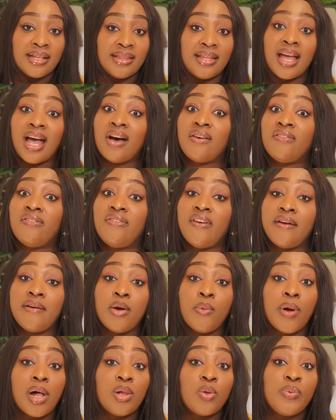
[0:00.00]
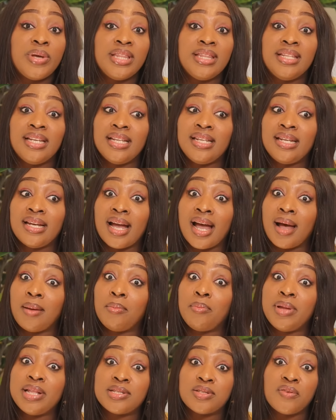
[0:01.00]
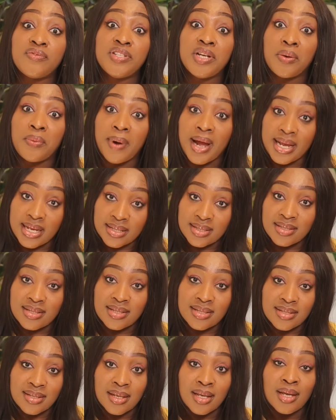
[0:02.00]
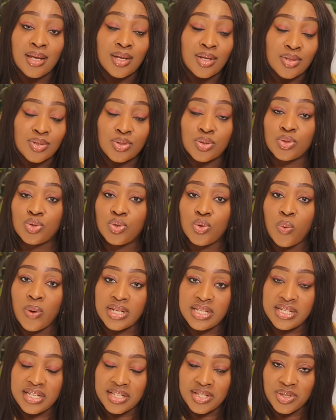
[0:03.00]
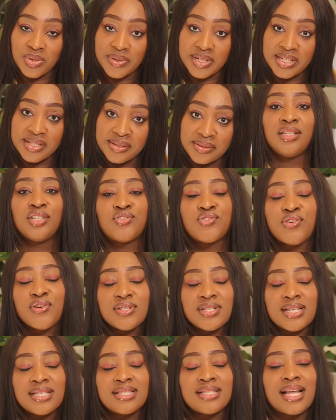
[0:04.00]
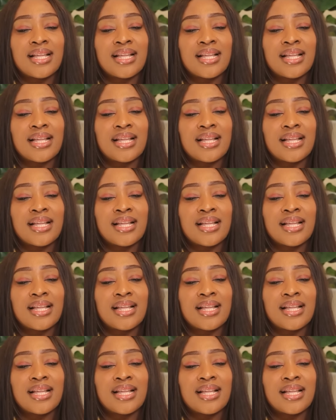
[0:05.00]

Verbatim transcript: they are very well within the ambits of their rights to do what they're doing. The truth is